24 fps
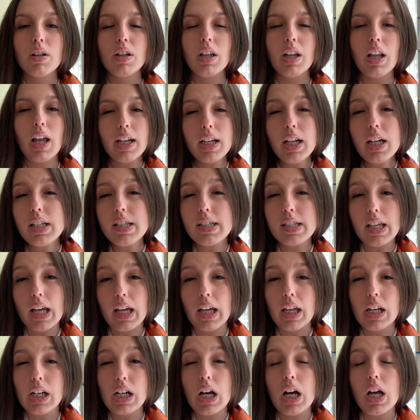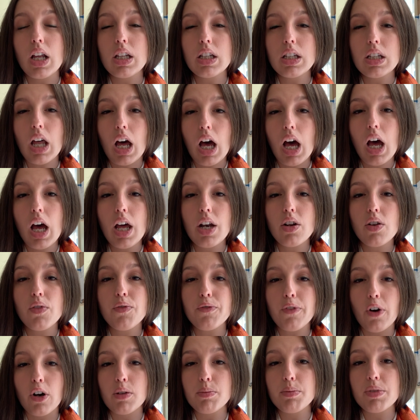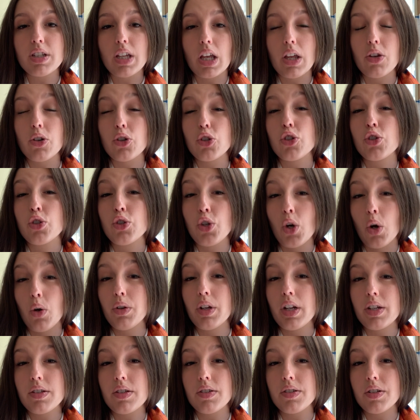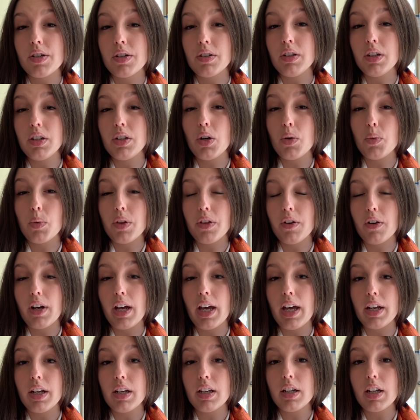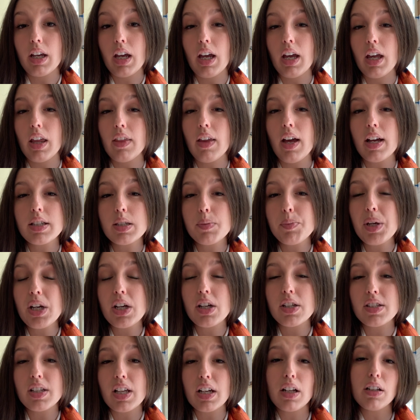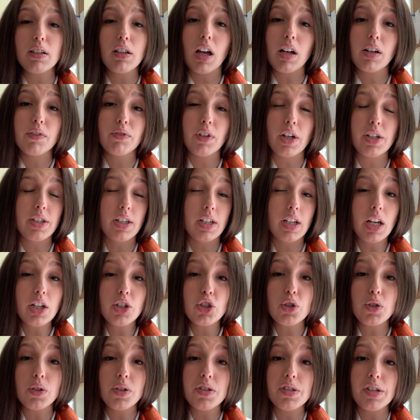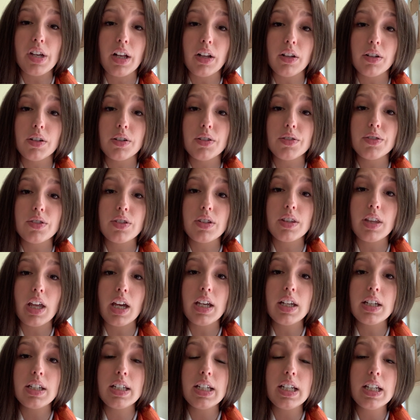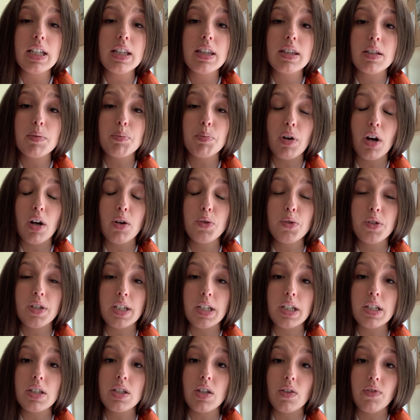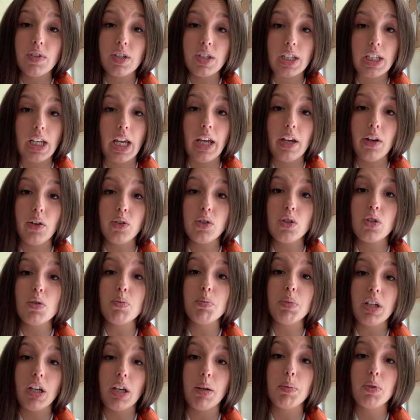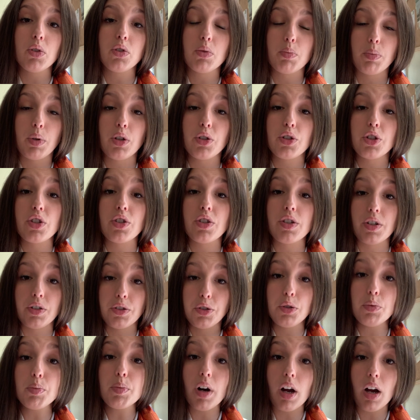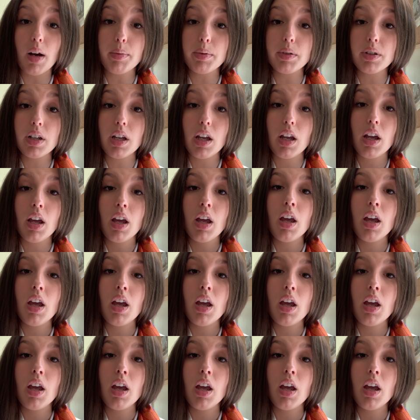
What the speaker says: Like I said, a lot of farm sellers don't necessarily know where they're headed, and that's because, like a lot of residential sellers, they need the proceeds of the sale to be able to purchase their new property.